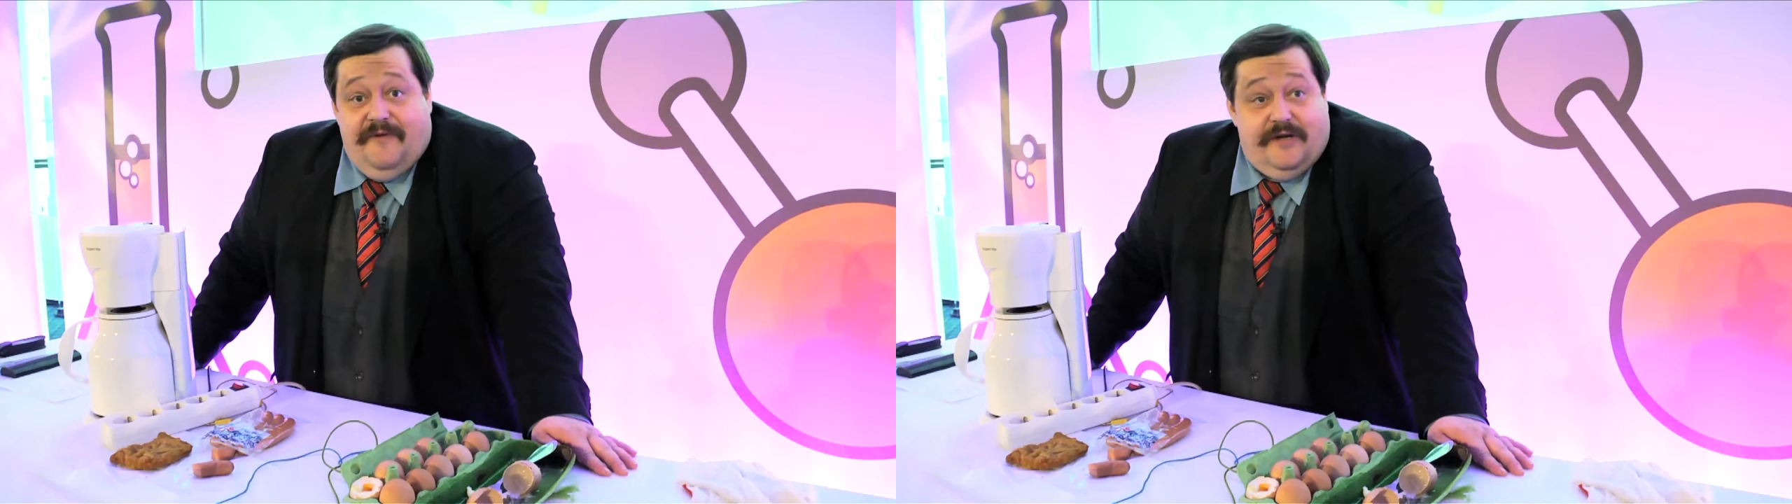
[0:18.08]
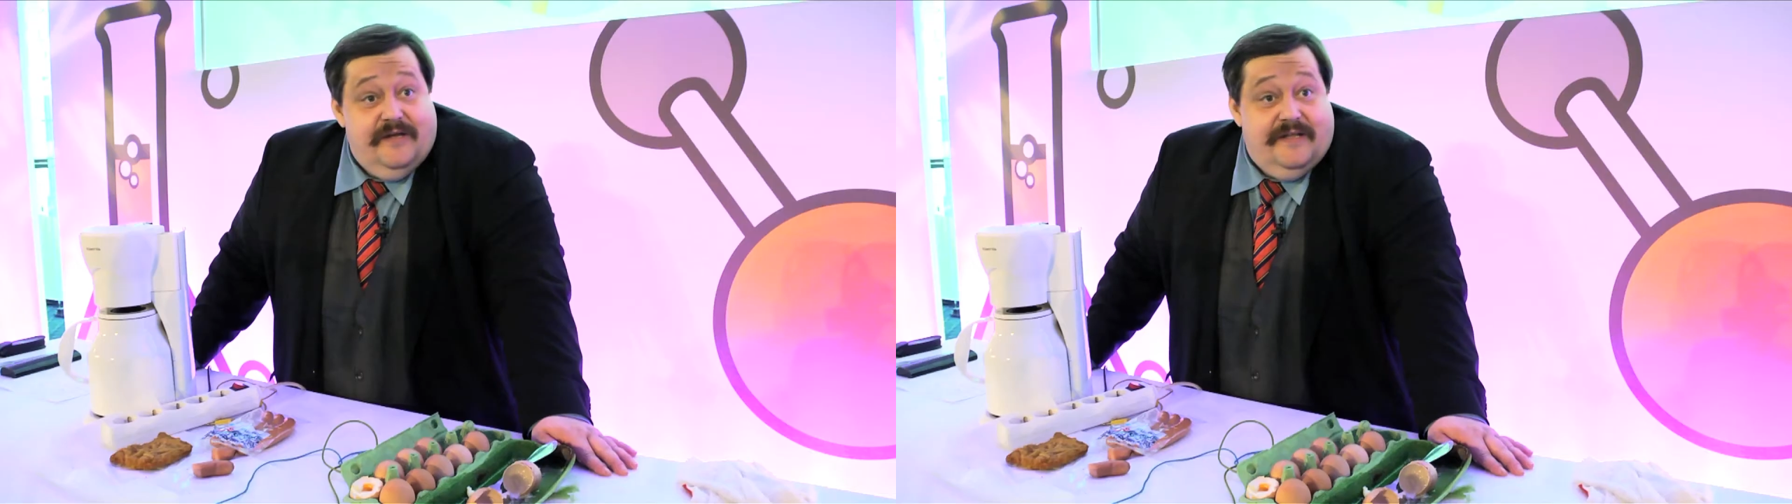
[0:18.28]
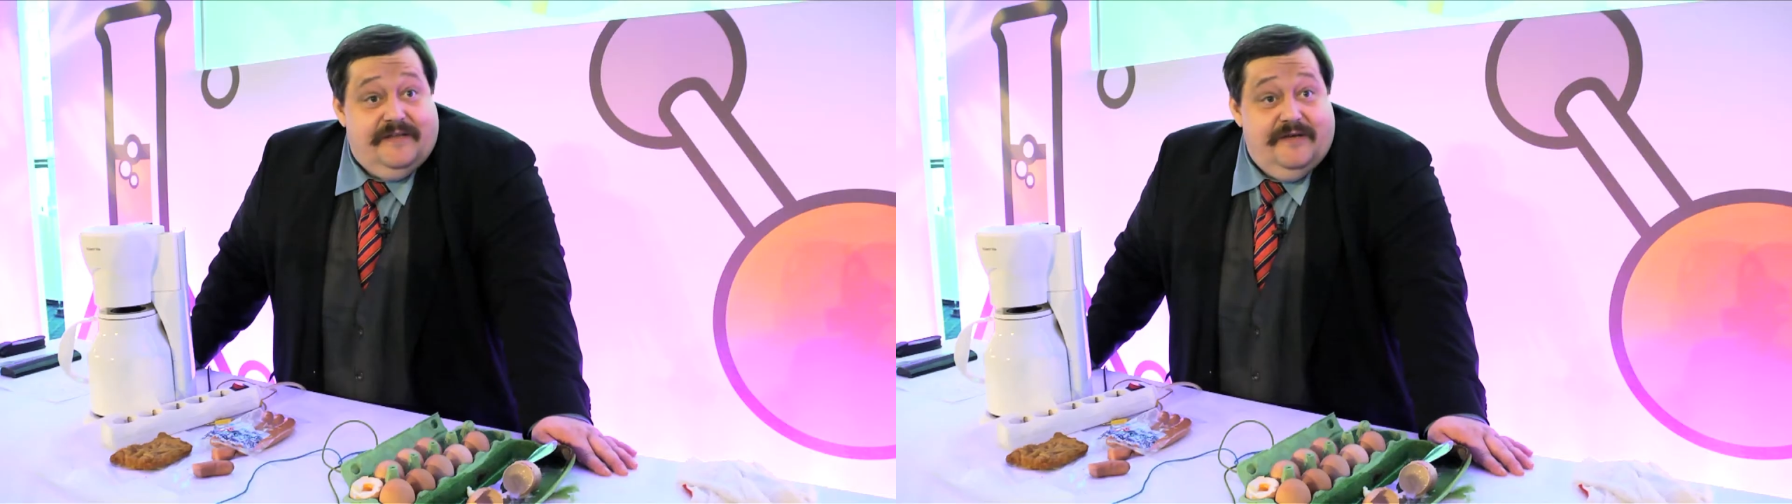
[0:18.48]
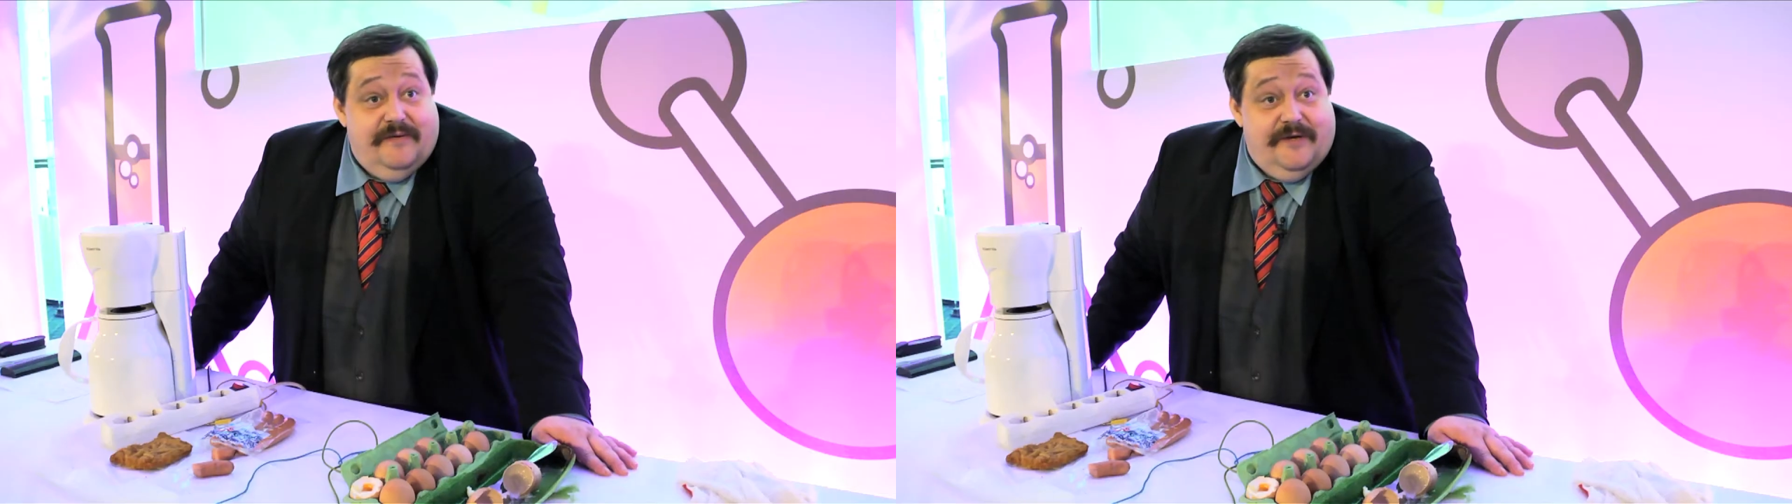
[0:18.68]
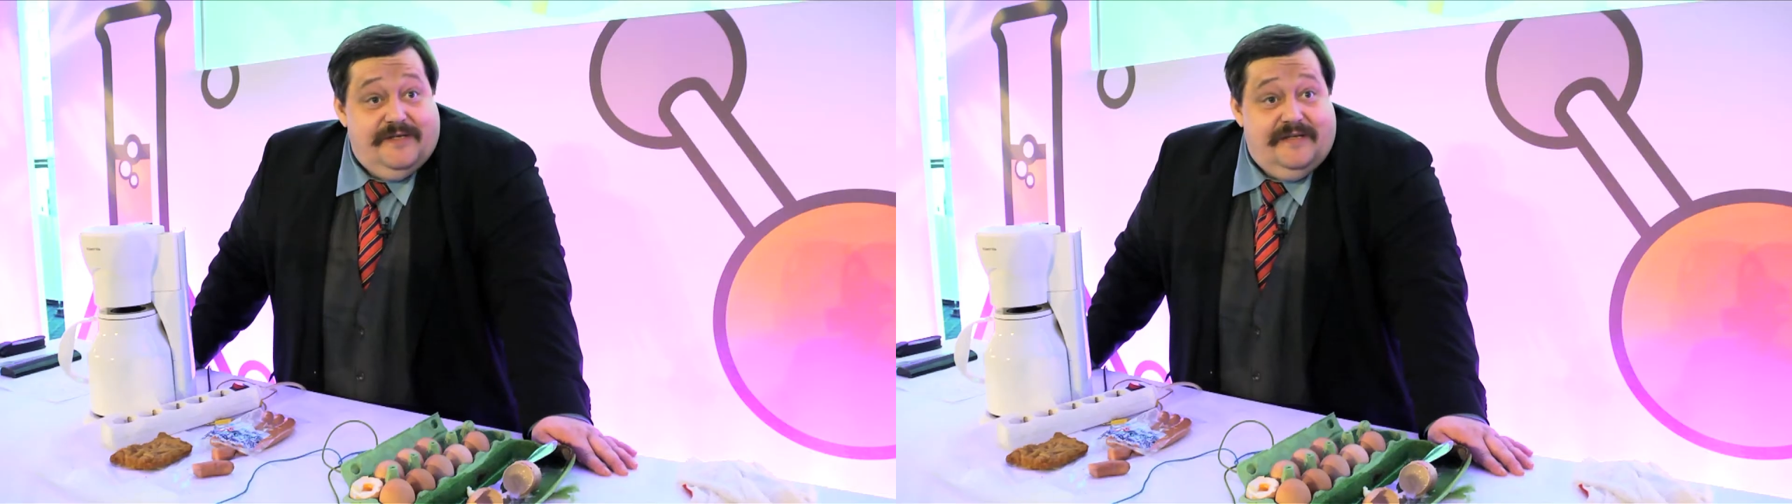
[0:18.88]
working at the
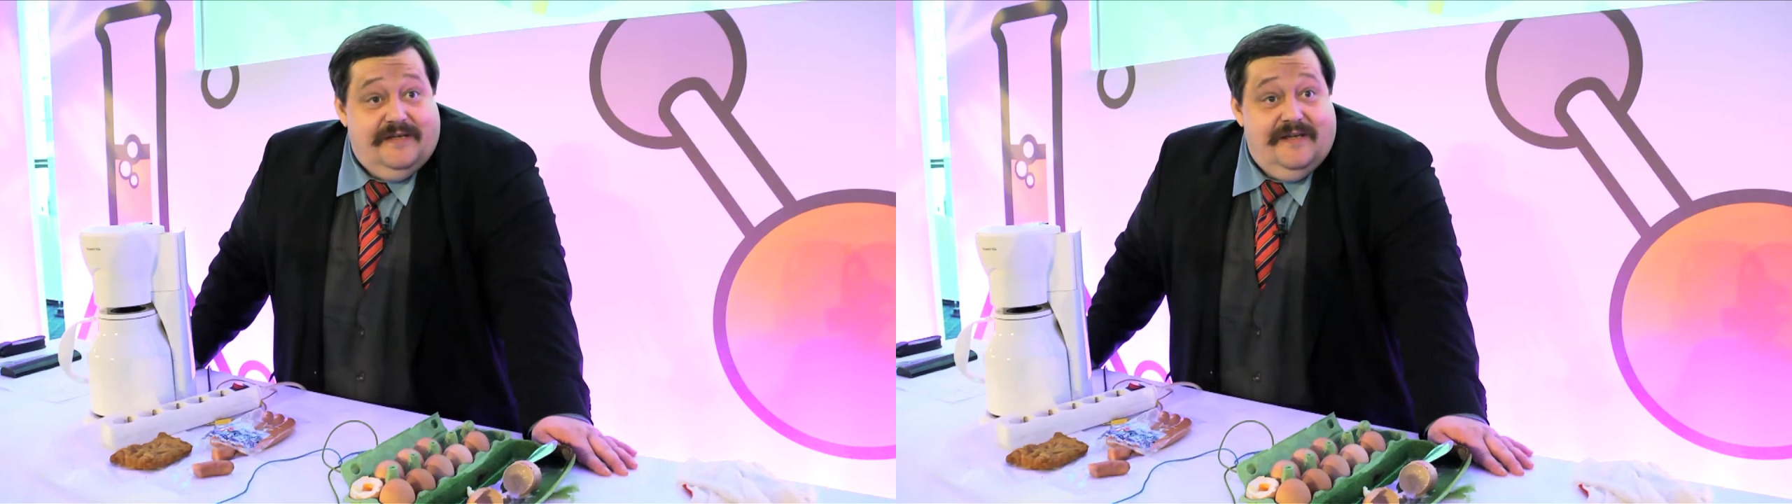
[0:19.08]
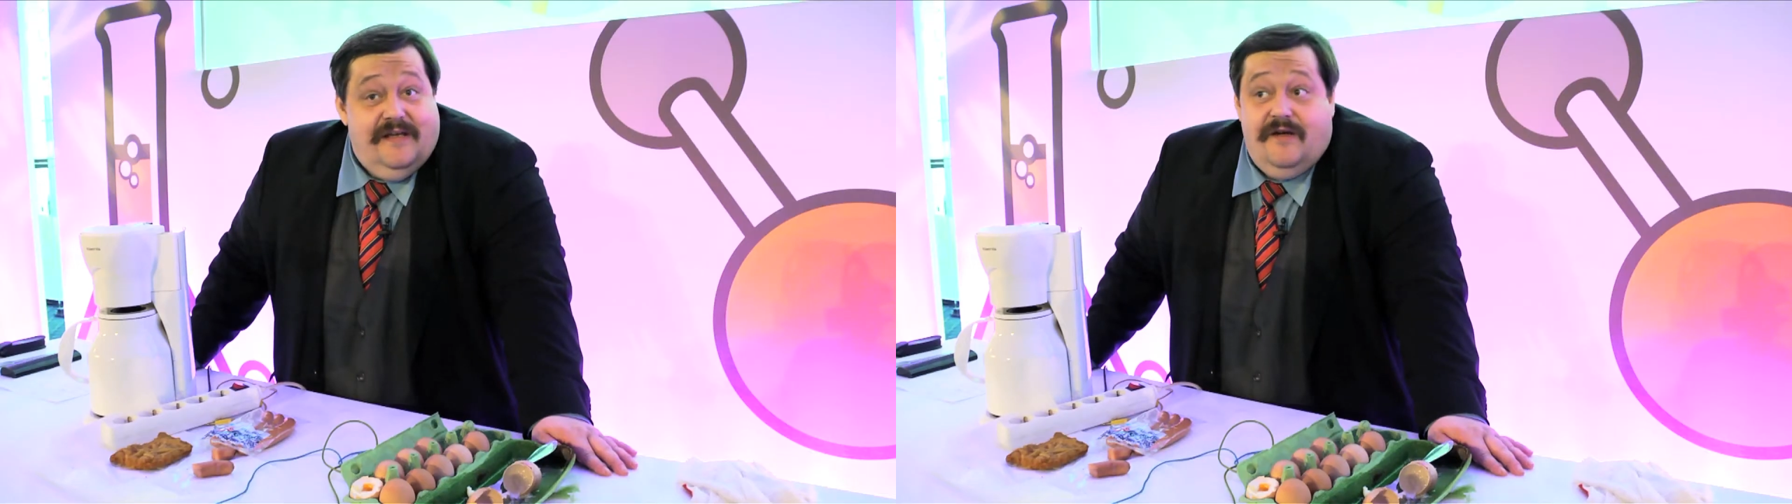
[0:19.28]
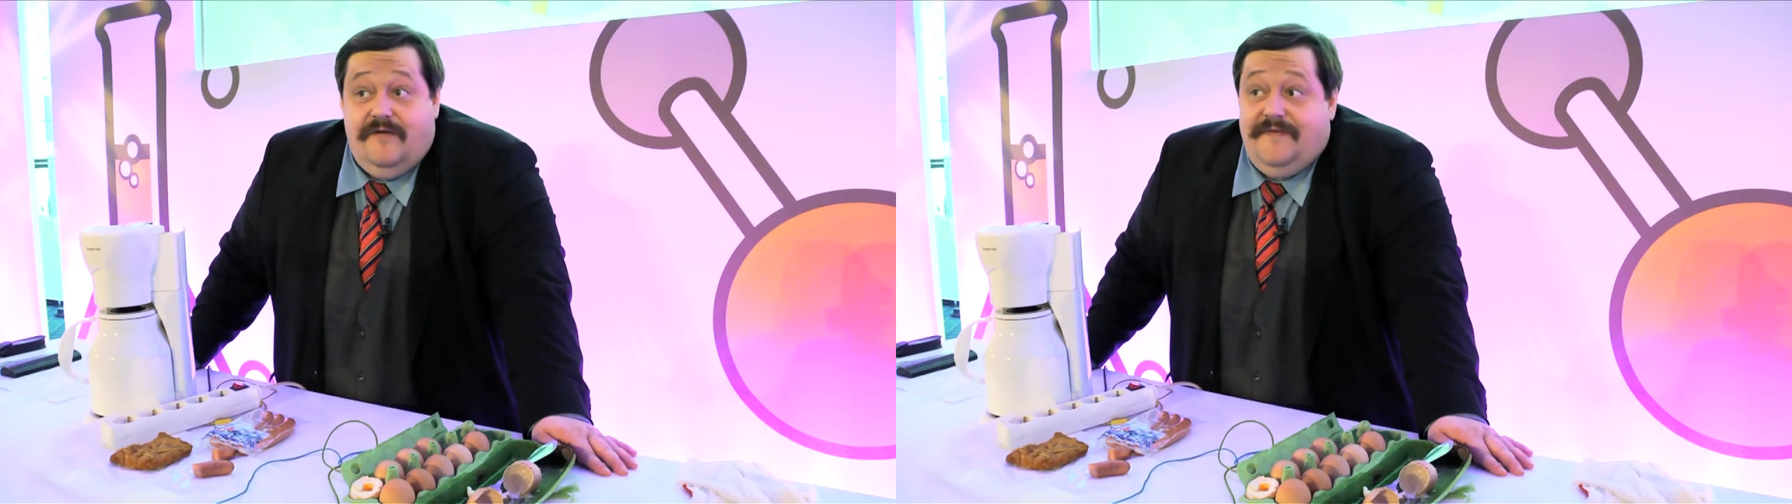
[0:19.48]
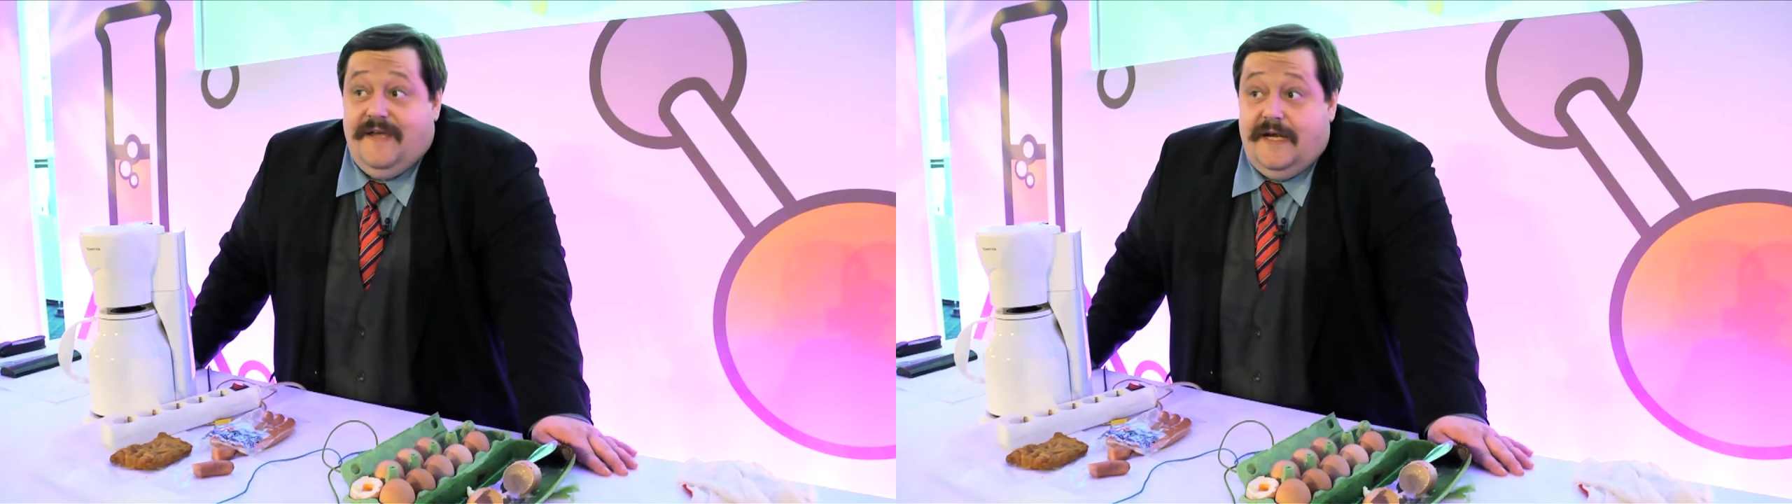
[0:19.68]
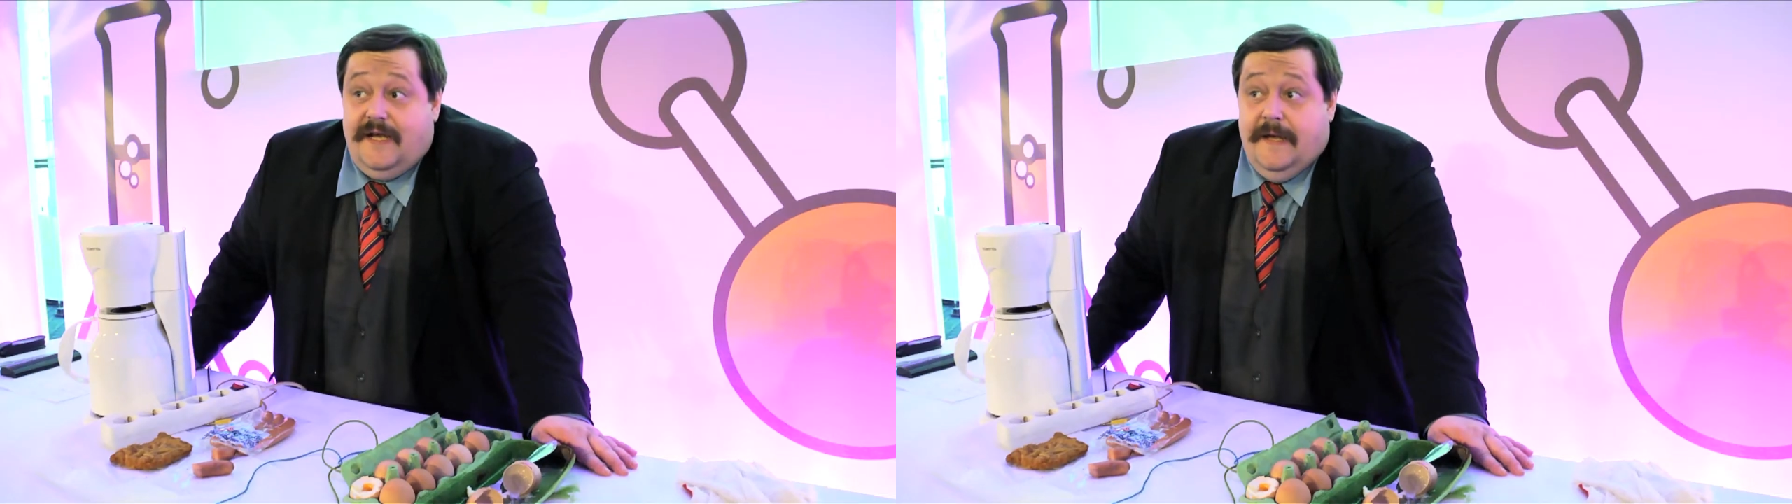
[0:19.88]
University of
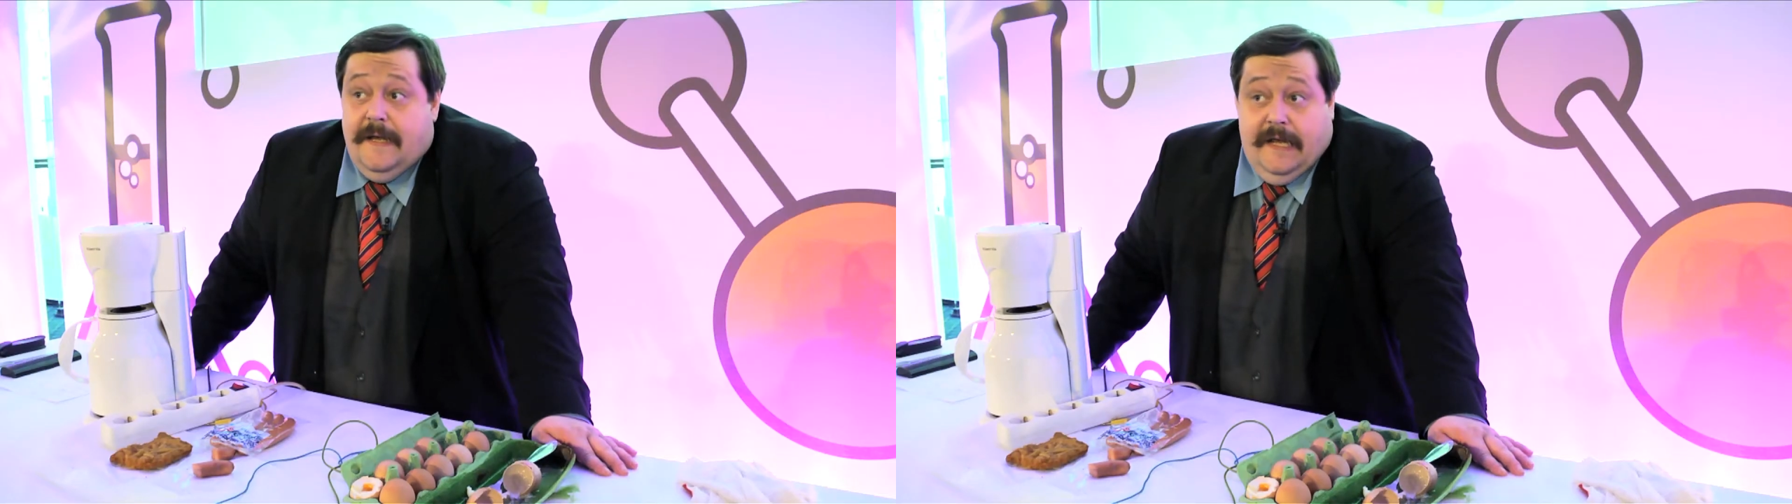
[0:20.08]
Vienna